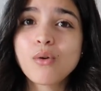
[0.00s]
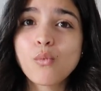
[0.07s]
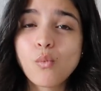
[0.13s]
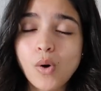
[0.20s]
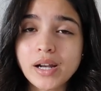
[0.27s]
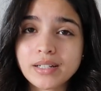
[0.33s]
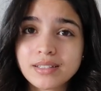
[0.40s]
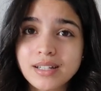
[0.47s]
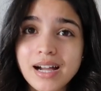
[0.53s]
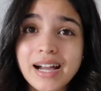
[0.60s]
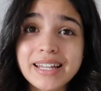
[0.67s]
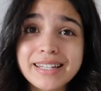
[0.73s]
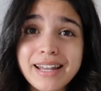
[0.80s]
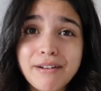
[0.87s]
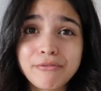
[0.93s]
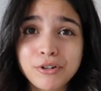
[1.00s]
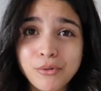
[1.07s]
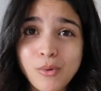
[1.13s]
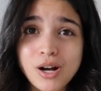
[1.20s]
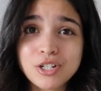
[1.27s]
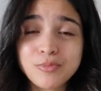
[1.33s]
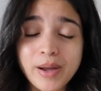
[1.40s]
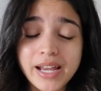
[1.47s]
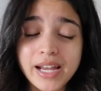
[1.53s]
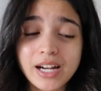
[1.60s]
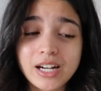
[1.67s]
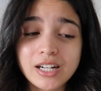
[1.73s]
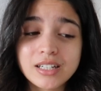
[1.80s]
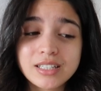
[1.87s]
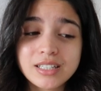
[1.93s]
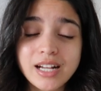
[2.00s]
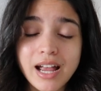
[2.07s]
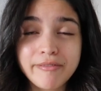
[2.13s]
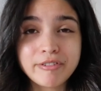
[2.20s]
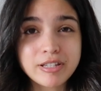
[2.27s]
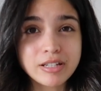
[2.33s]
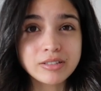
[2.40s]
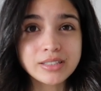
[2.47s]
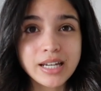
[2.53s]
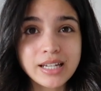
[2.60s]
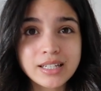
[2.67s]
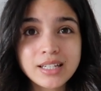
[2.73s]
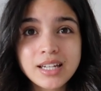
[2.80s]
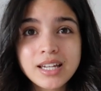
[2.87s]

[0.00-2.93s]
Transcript: One, I never wash my hair every single day.